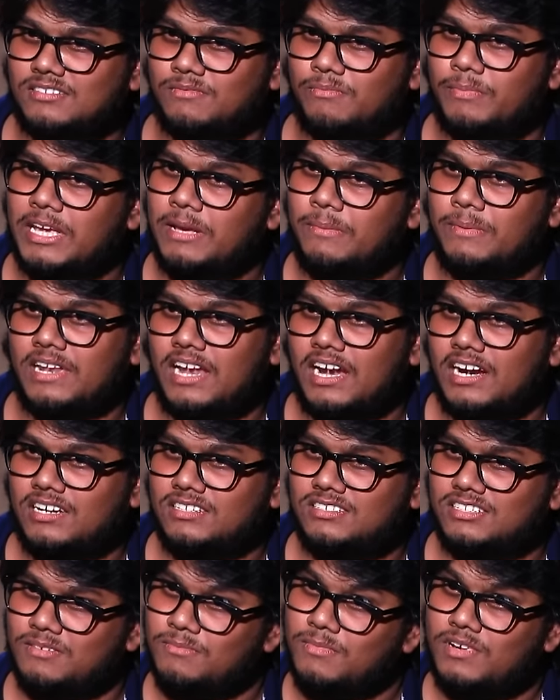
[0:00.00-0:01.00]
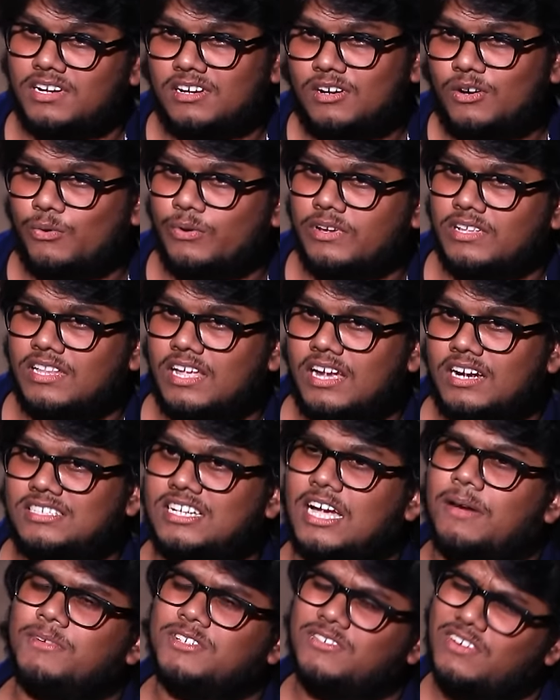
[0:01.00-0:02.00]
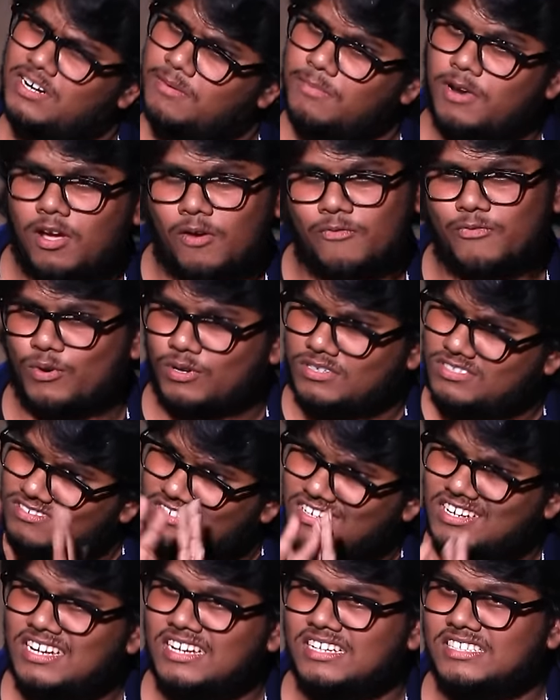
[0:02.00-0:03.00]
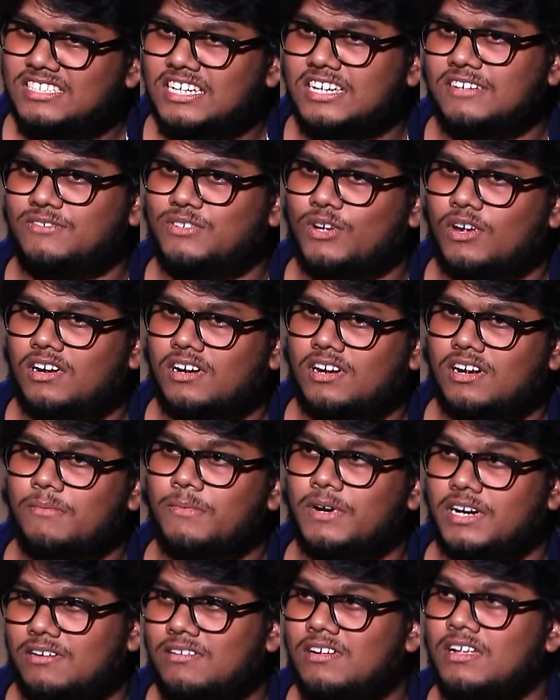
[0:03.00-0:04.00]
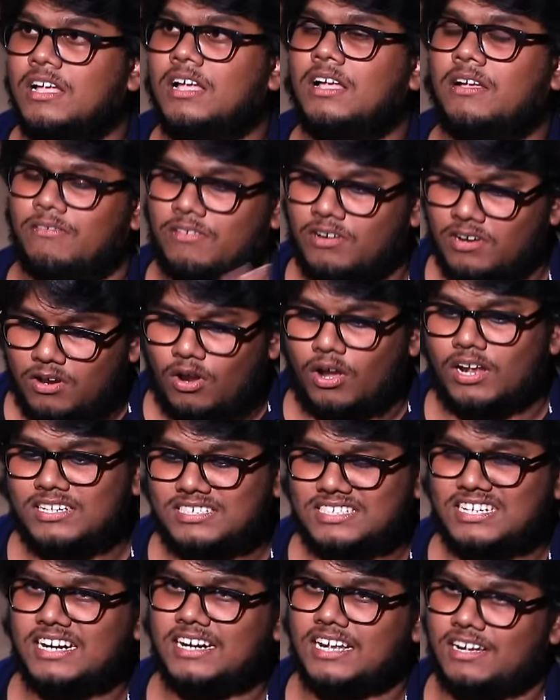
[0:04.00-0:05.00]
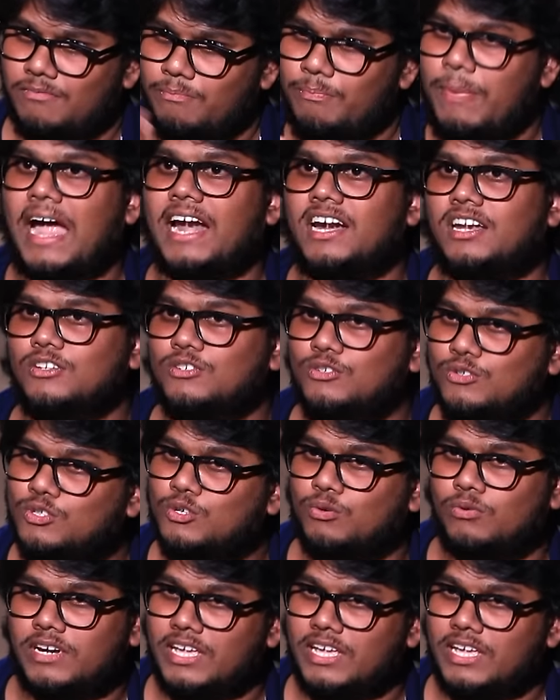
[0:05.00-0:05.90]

Baby lanti cinema doing that samajavargam of course safe genre, but constant ga pattern chusukunte